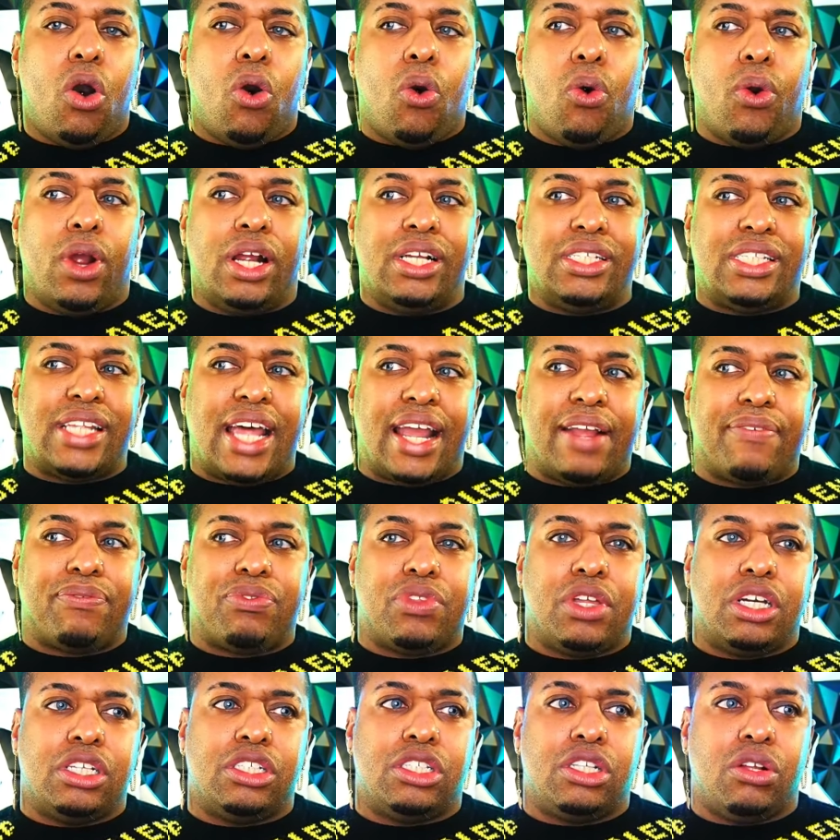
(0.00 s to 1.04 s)
Or is like
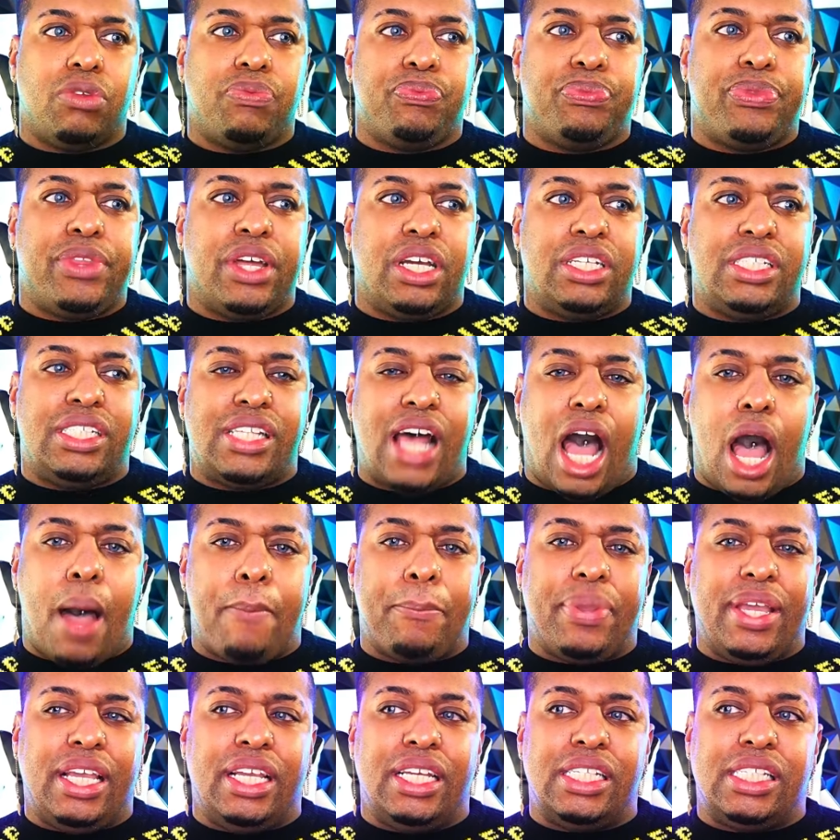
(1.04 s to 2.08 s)
the
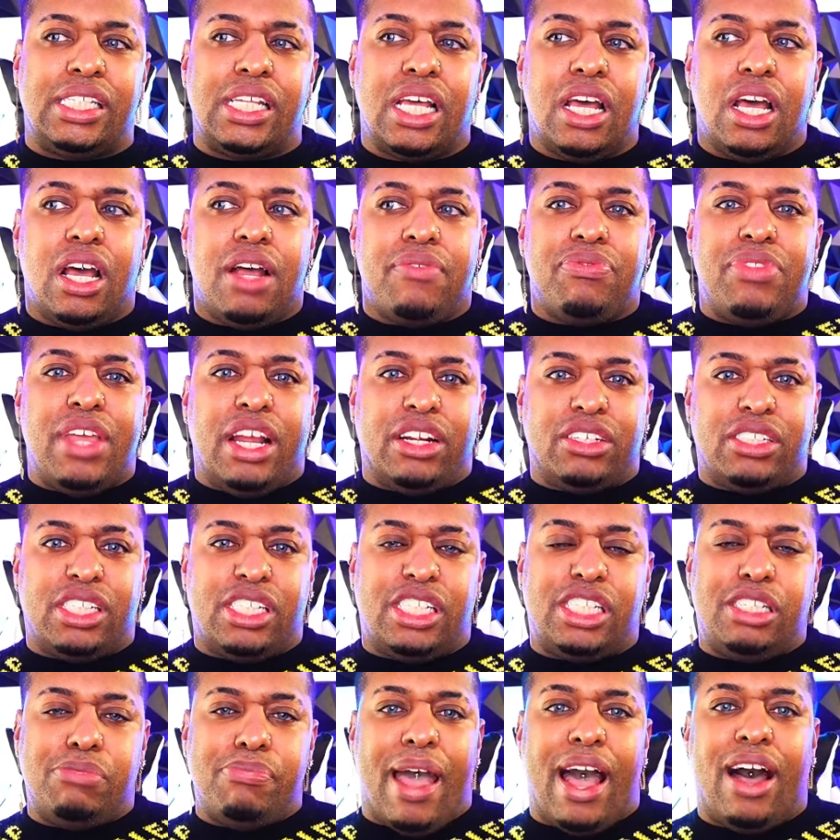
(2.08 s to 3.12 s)
zombies, their
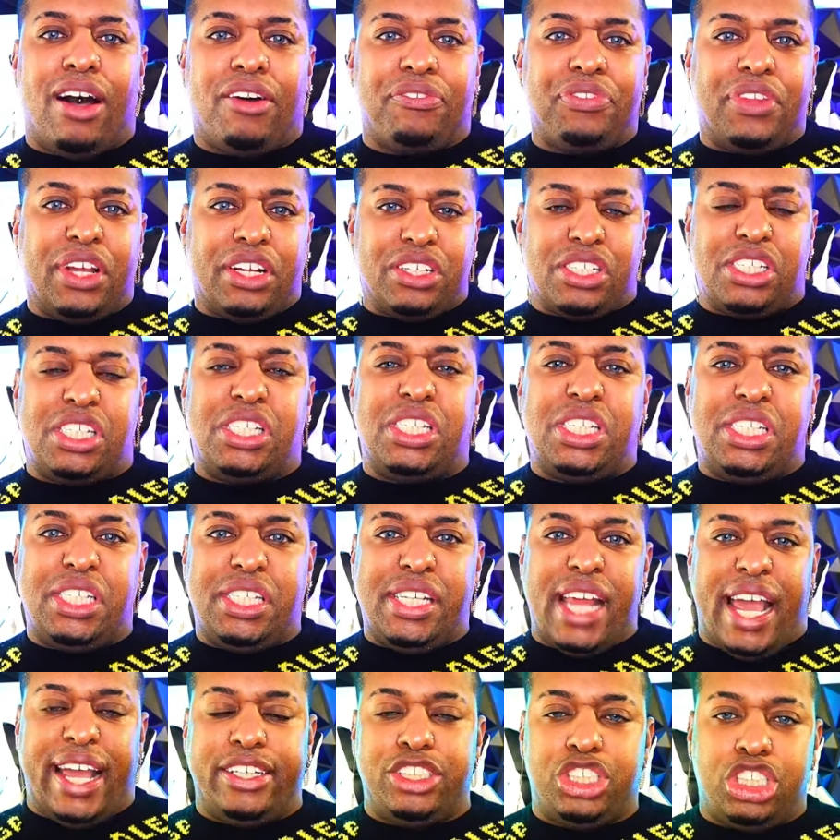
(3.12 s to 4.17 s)
smell, their
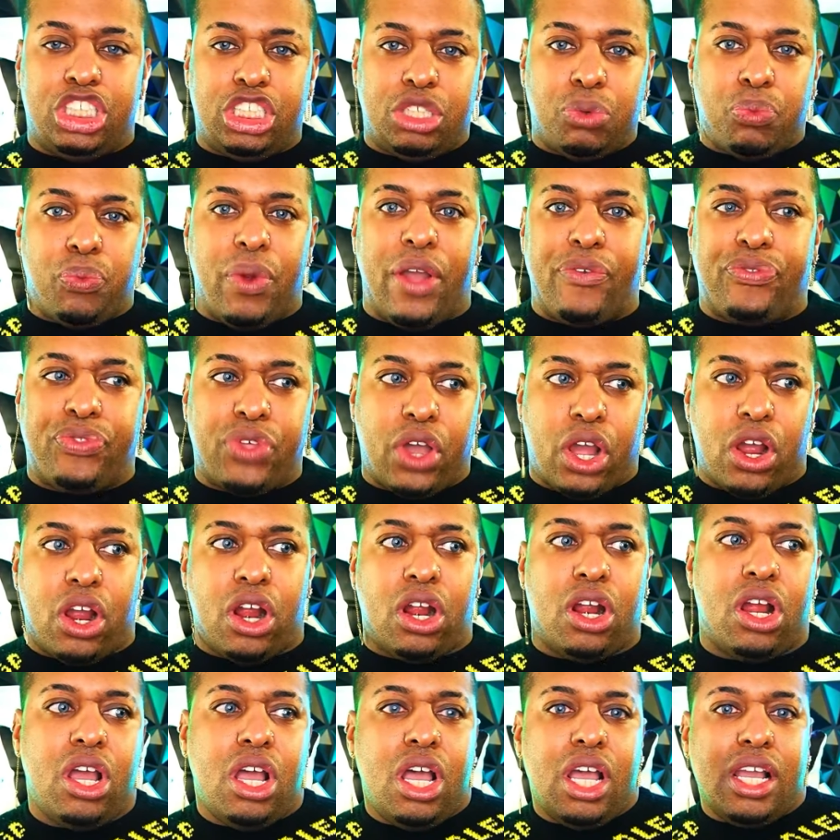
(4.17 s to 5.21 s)
stench with
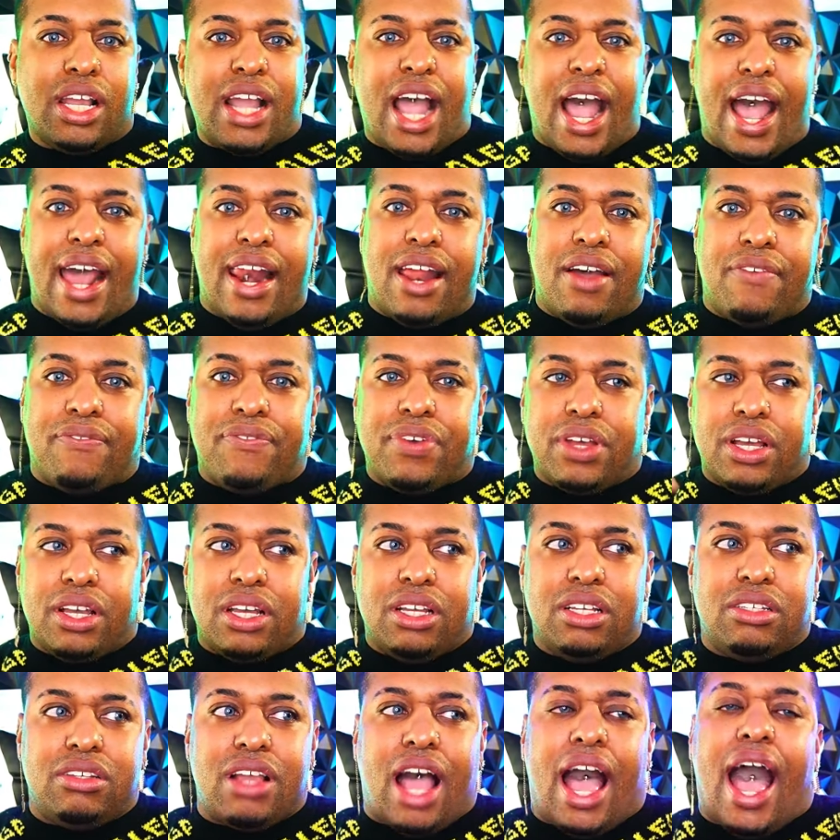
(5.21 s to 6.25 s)
her, kind of
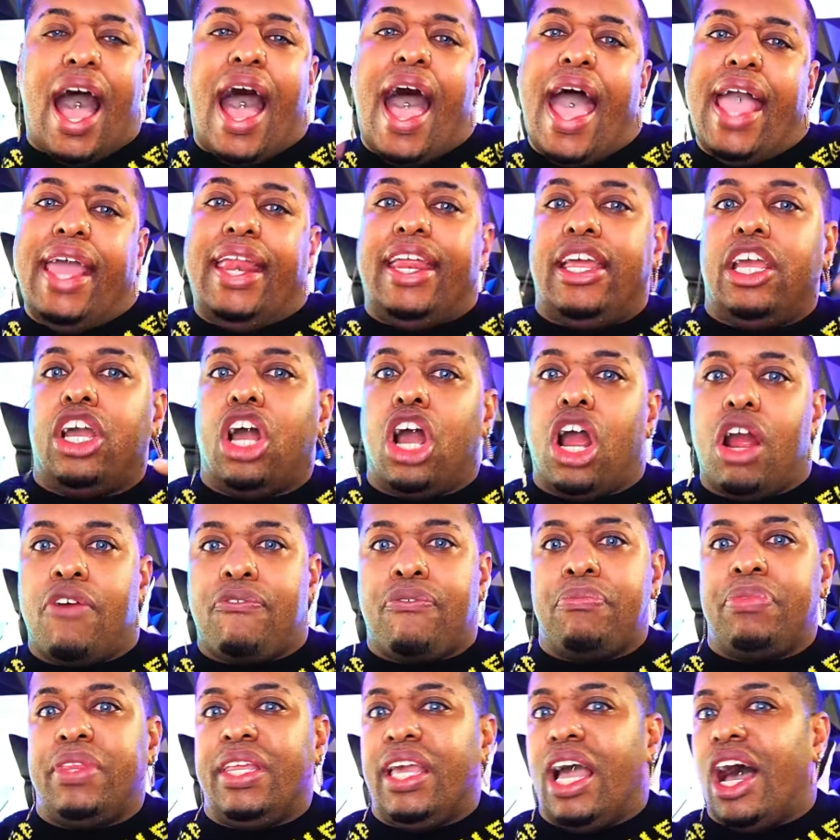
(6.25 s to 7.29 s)
hiding her
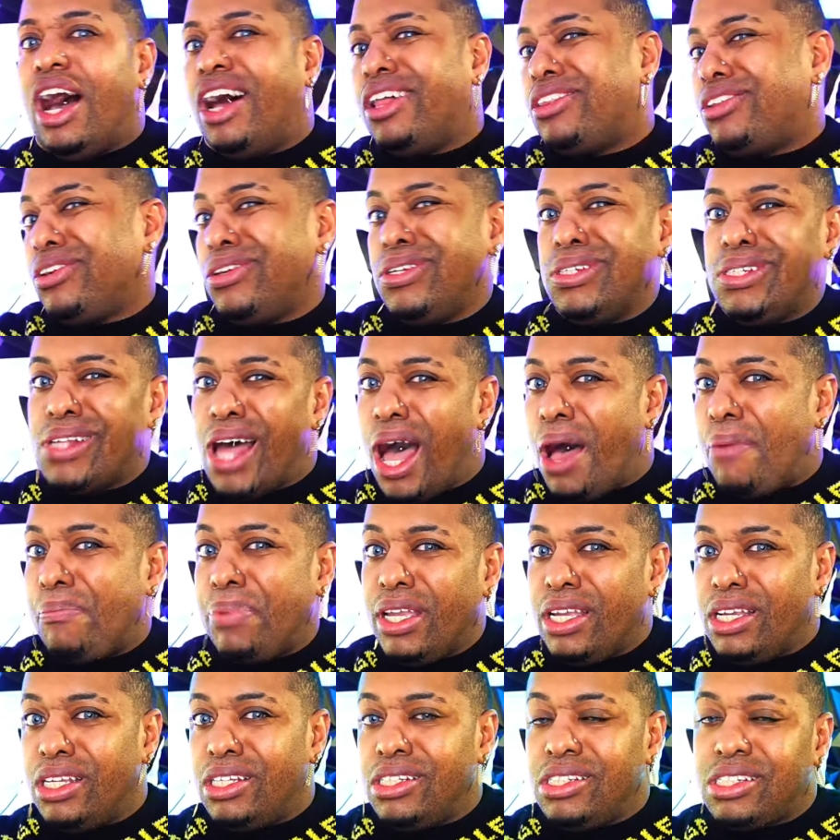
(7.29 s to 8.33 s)
from the other
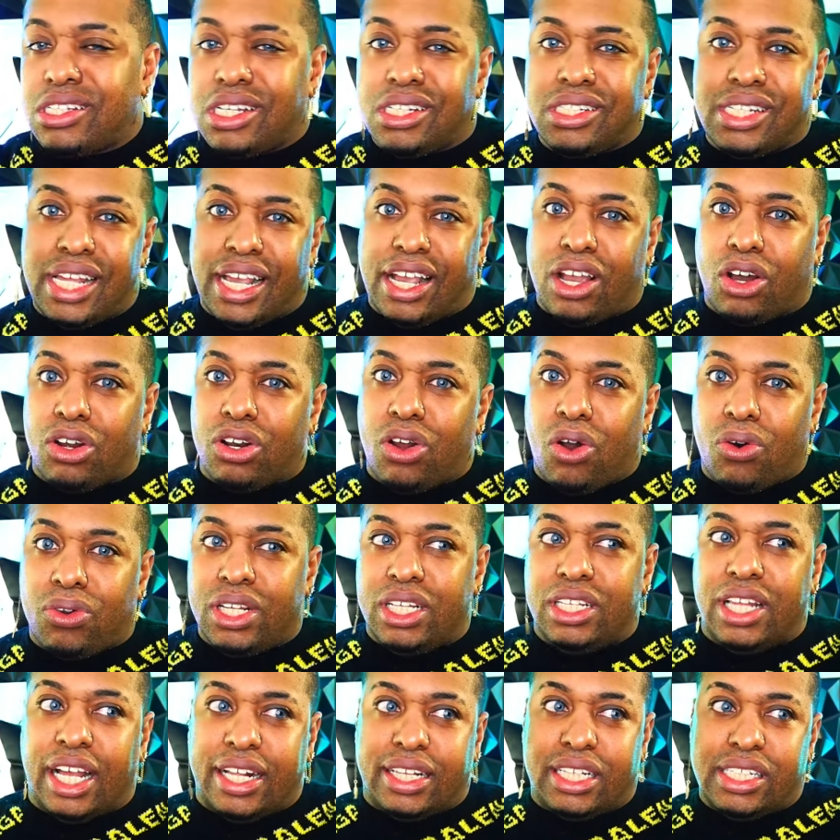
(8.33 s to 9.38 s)
zombies? Cause they can
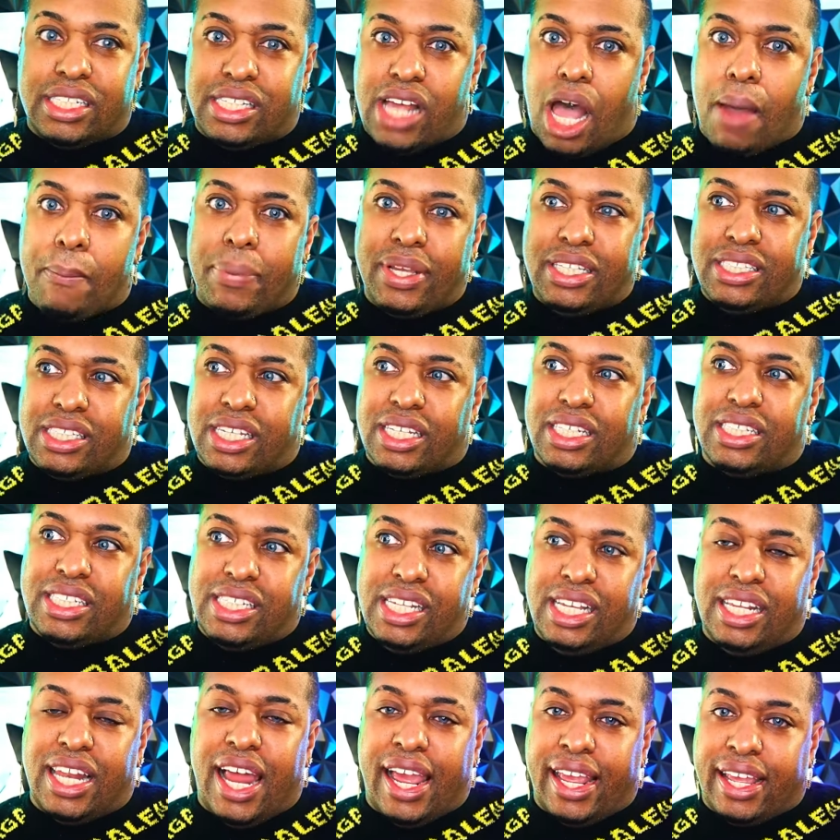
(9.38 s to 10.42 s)
only, like the zombies can
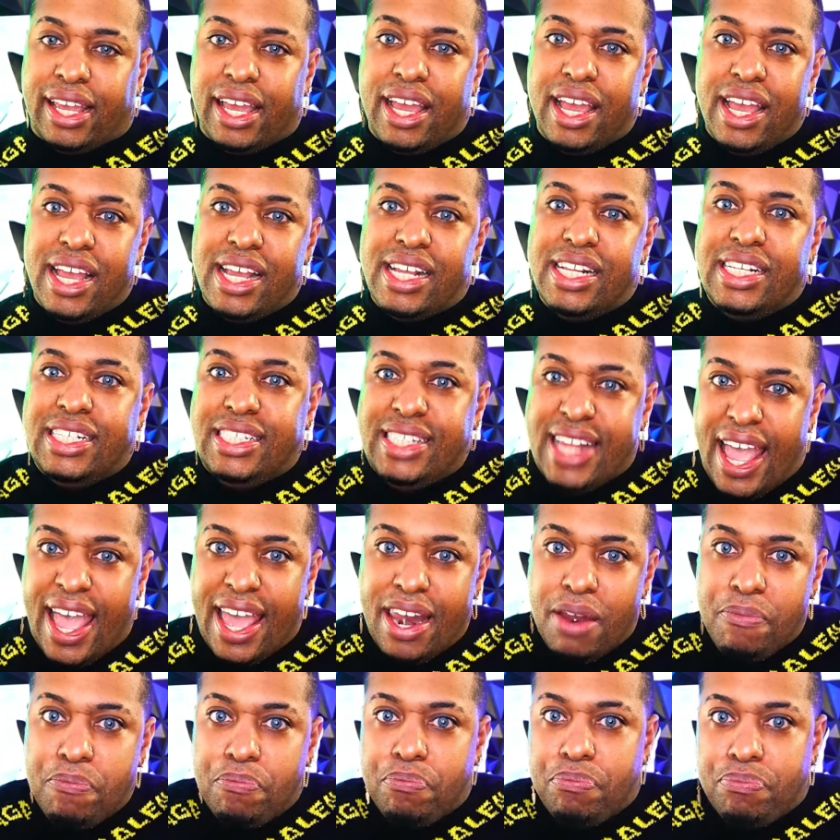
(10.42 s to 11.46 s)
see like
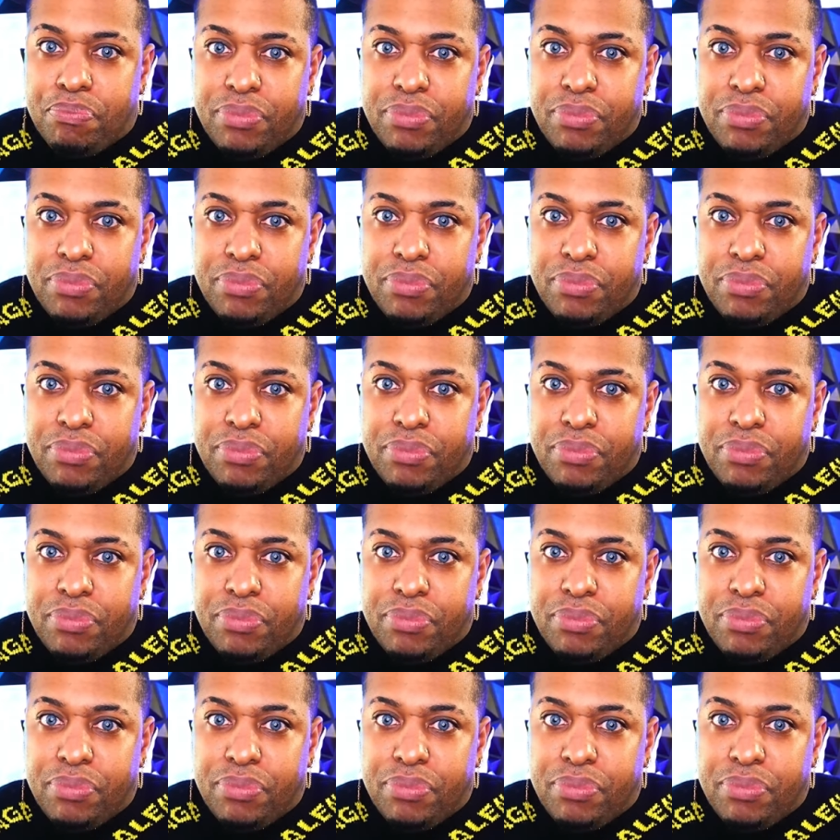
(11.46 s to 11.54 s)
dead